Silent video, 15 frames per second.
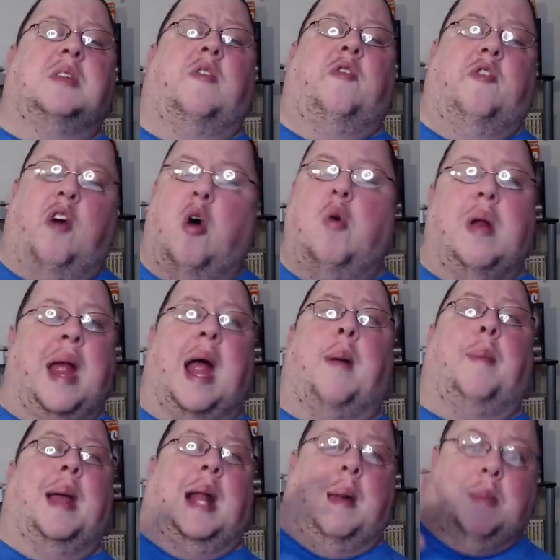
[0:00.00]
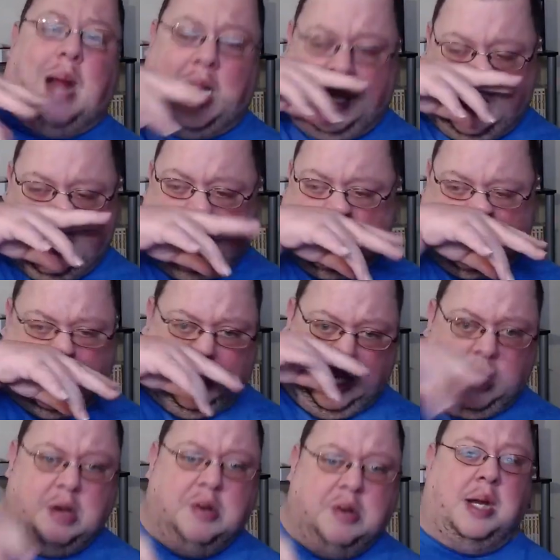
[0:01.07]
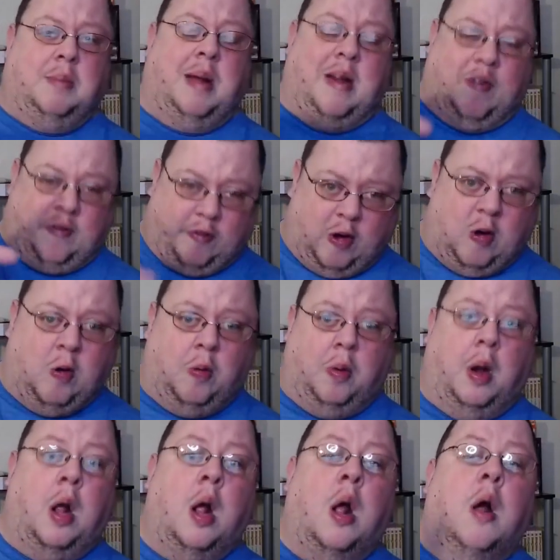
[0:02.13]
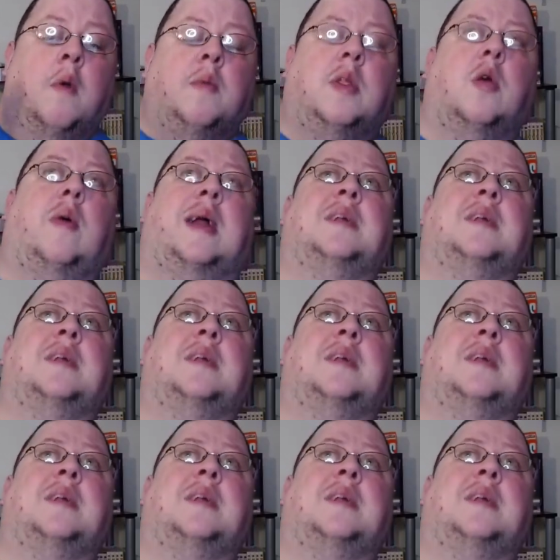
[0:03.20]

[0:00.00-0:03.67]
is a phone app and I'm not used to using my phone through